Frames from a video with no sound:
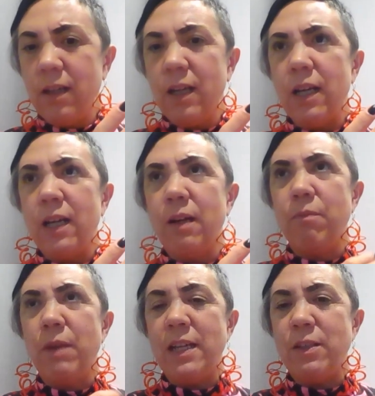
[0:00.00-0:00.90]

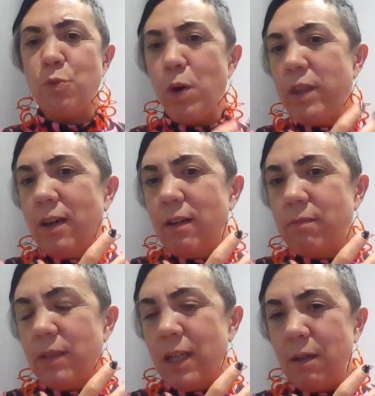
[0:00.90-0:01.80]
And whether
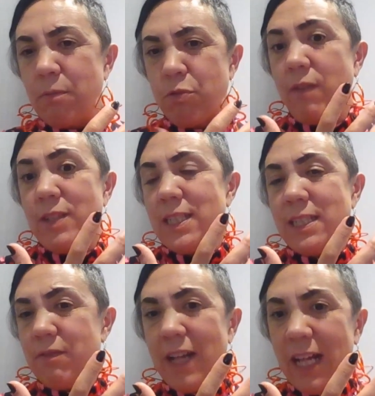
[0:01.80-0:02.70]
privacy is a
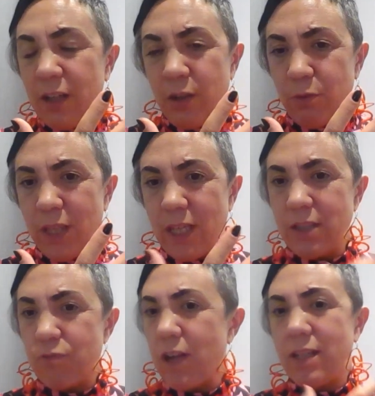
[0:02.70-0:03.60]
value that is
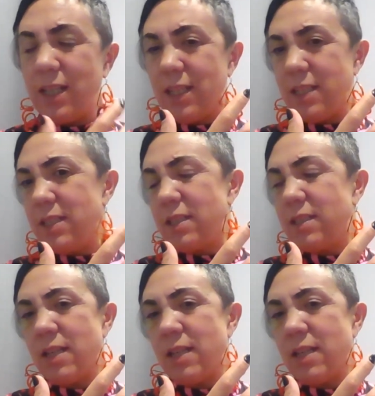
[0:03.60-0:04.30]
recognized